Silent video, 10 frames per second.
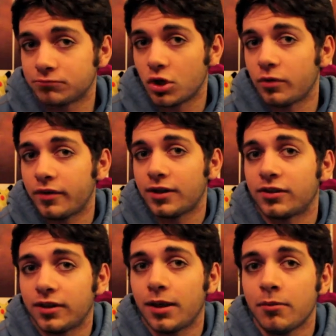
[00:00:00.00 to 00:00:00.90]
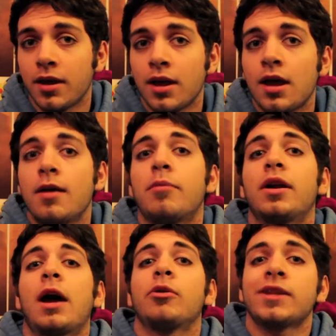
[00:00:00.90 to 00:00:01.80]
No offense to them,
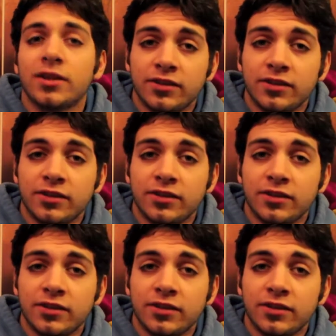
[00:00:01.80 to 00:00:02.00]
but I would like to